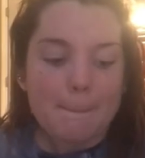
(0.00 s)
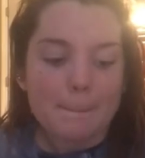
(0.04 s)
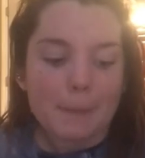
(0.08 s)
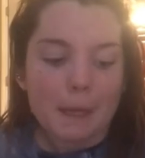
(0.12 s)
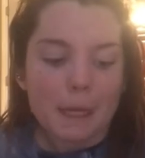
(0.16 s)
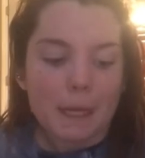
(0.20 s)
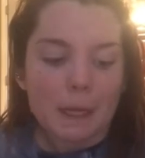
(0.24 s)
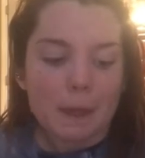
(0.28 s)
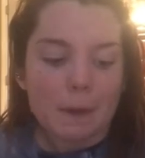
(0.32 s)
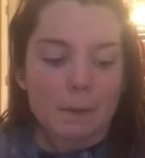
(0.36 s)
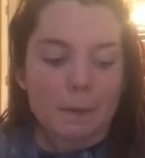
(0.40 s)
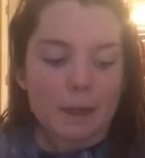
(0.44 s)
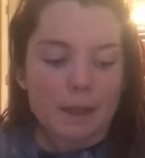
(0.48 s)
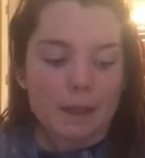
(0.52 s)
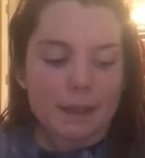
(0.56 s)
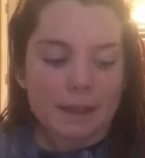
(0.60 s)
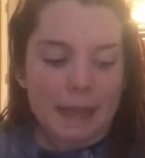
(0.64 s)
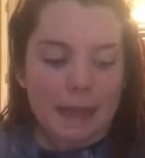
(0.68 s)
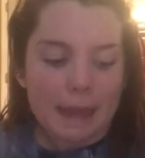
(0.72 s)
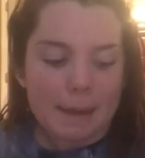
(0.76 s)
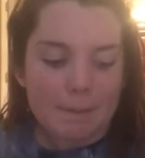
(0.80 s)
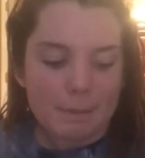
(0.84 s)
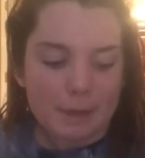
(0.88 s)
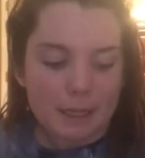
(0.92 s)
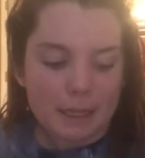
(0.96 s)
But with
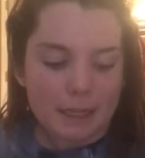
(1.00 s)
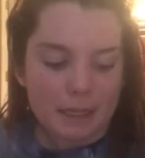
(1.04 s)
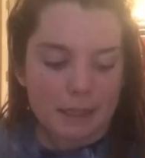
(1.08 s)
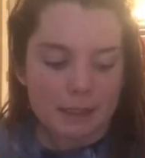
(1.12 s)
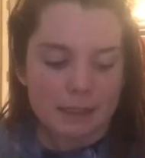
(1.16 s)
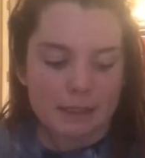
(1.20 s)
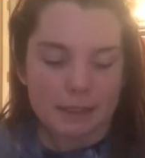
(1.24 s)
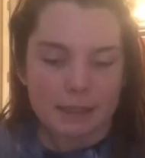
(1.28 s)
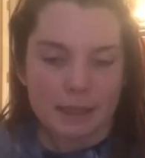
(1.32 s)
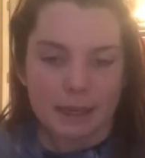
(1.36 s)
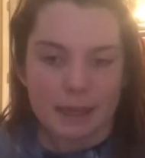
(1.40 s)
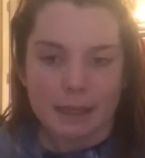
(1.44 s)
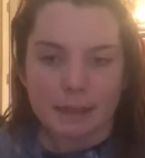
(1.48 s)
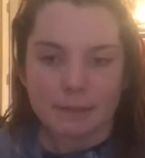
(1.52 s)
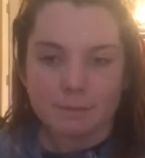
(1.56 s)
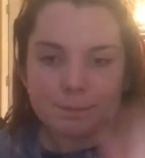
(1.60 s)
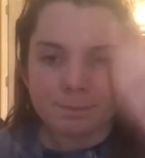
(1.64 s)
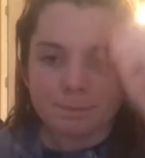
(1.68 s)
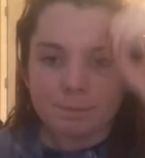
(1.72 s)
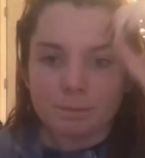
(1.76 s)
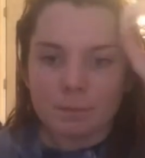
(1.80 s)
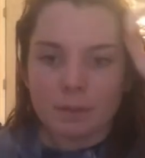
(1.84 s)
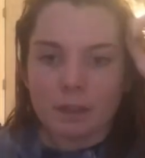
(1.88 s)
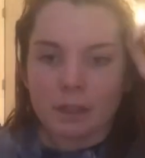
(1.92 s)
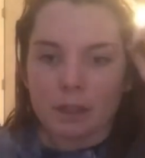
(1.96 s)
that being
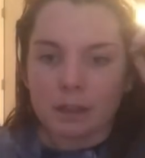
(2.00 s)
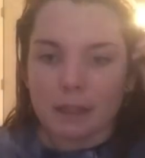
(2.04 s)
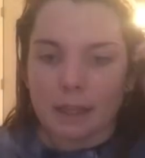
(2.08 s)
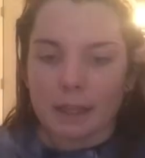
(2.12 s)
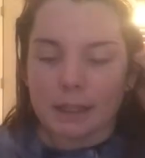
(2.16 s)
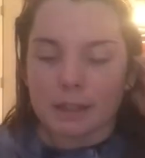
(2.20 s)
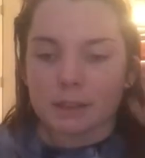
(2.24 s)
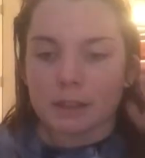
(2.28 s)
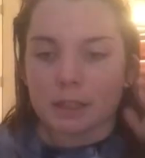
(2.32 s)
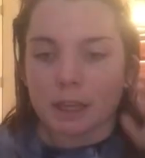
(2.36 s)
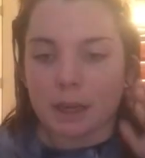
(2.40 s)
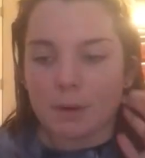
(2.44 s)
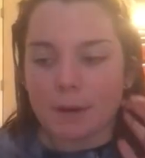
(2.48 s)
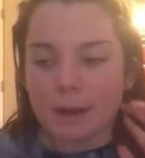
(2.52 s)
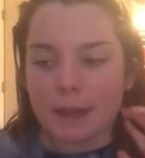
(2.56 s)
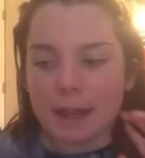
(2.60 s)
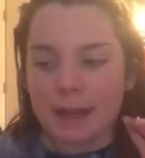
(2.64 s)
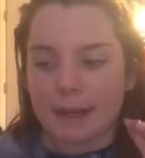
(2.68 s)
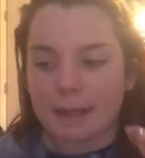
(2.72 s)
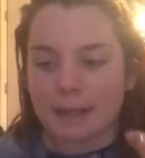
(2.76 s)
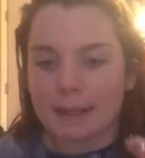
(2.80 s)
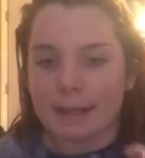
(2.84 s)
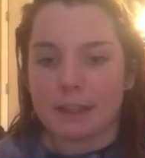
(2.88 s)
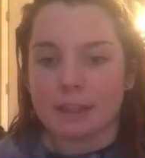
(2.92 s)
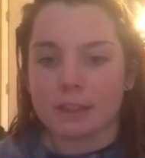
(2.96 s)
said, let's go
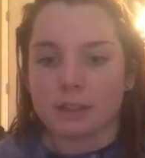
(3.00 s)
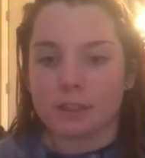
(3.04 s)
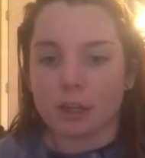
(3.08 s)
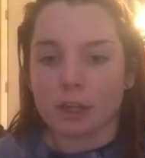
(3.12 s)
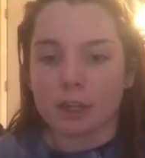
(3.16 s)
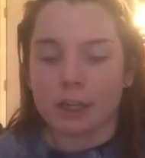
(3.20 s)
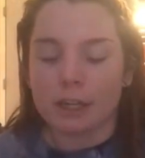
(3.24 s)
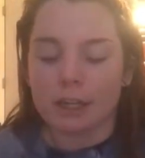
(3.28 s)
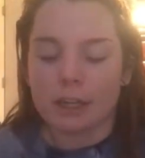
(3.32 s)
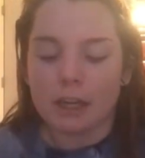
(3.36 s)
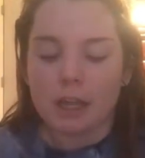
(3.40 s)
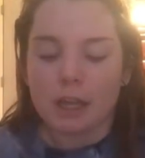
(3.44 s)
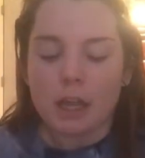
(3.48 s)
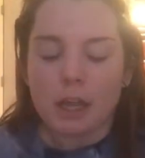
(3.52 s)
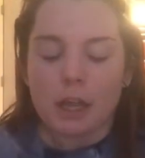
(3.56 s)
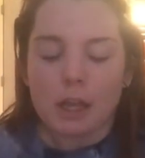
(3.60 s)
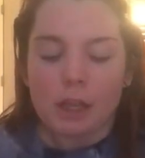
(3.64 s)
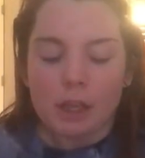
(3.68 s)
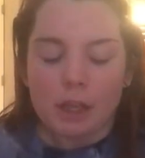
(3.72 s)
ahead and get started.